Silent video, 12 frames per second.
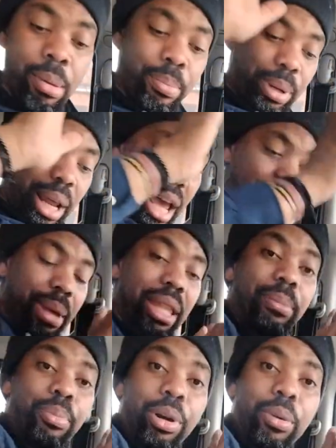but I'm at
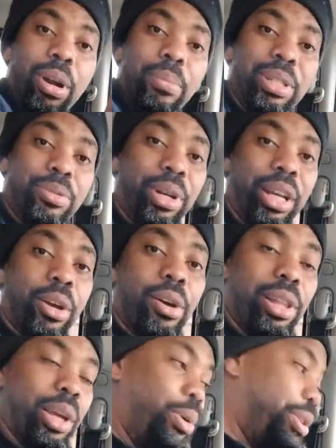the point where I'm just ready to
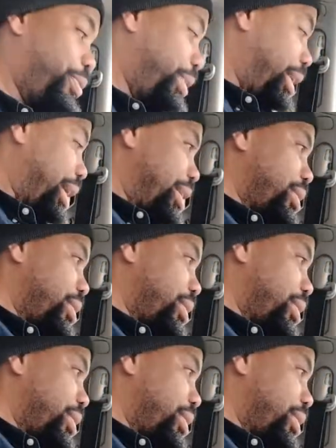call it quits for the day.